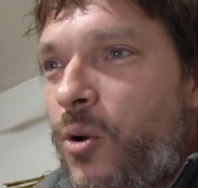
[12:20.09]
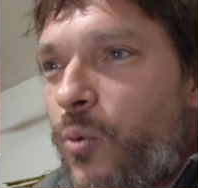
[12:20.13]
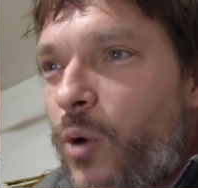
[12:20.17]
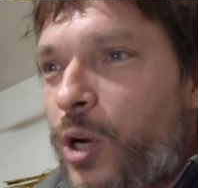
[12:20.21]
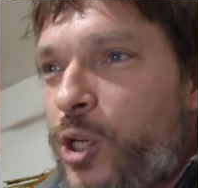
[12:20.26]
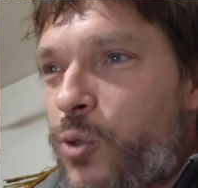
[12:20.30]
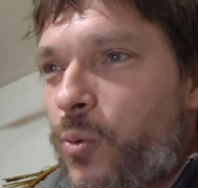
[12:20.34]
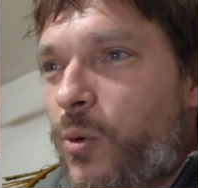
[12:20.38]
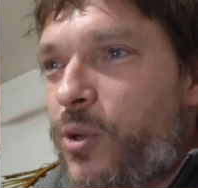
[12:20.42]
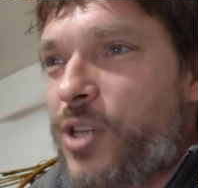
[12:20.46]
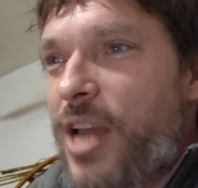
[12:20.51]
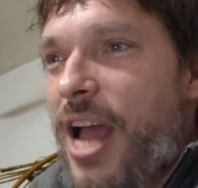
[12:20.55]

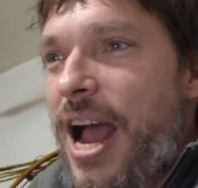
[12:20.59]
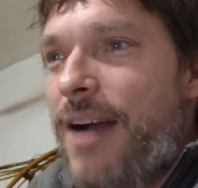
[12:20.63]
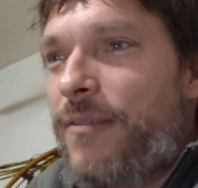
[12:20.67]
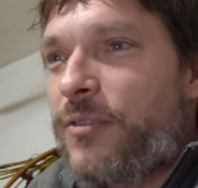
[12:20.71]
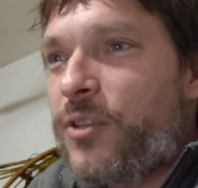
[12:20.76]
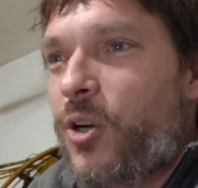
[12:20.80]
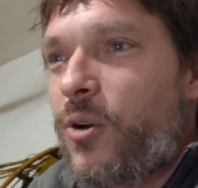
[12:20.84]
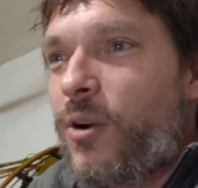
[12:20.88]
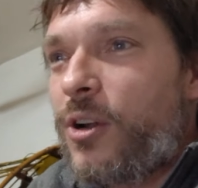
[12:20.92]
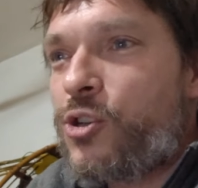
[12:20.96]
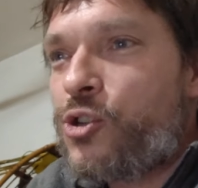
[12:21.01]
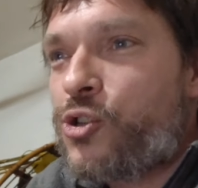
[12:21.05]
which was
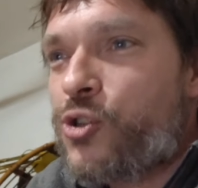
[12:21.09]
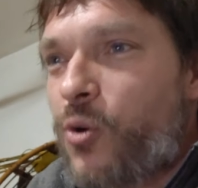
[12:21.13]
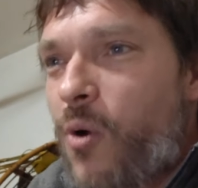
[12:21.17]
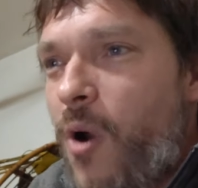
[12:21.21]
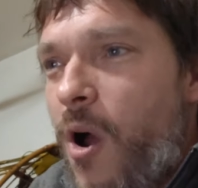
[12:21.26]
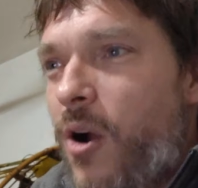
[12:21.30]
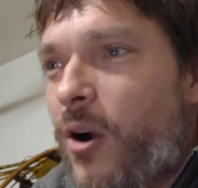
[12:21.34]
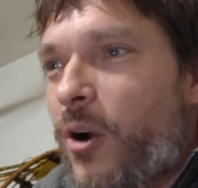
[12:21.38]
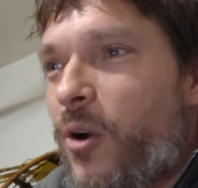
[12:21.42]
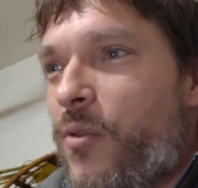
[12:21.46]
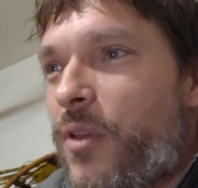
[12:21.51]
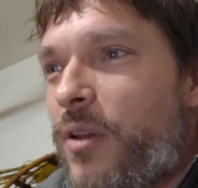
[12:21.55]
after a
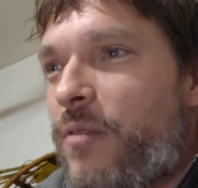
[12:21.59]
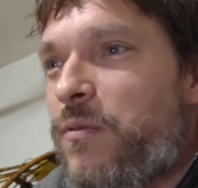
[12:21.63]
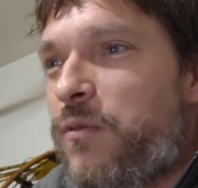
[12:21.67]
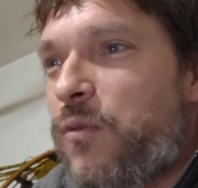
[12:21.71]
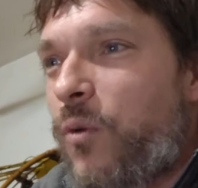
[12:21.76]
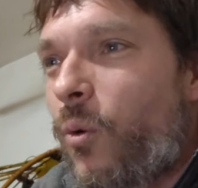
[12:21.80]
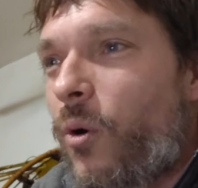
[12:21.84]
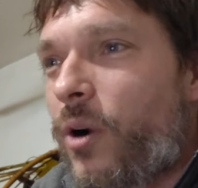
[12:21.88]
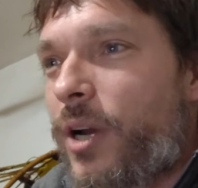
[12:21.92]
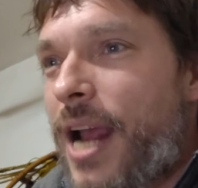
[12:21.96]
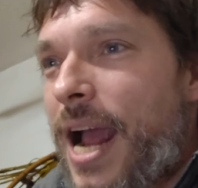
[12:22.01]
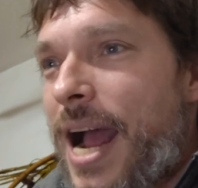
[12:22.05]
stronger than
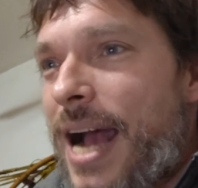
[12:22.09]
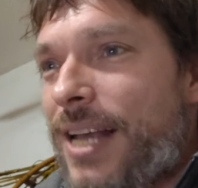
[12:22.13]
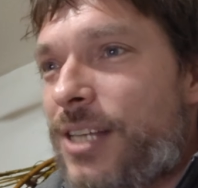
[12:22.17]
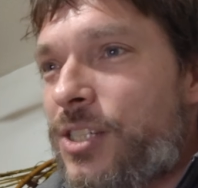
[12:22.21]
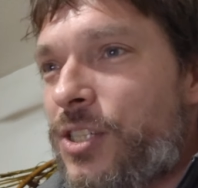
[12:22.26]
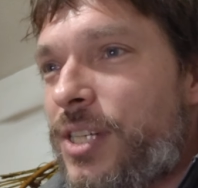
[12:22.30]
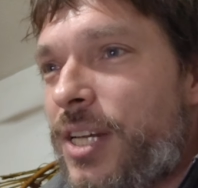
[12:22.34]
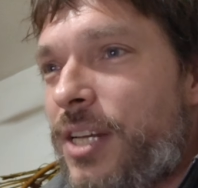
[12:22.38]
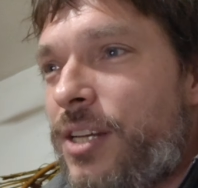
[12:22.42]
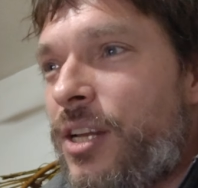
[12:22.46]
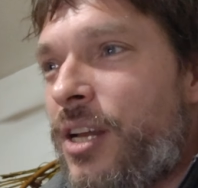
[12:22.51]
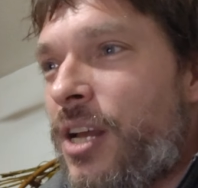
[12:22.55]

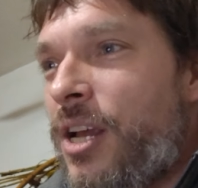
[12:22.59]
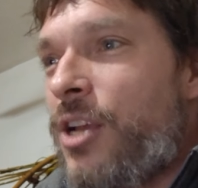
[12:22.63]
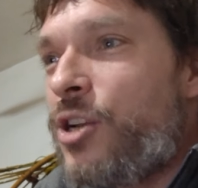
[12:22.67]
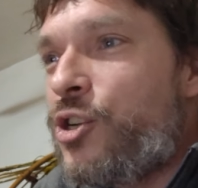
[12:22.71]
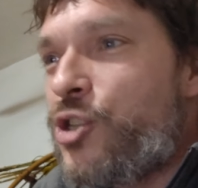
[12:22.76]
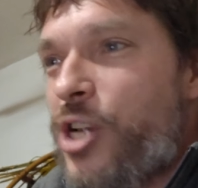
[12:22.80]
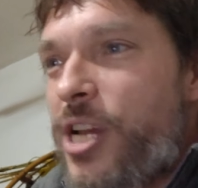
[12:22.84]
forecasted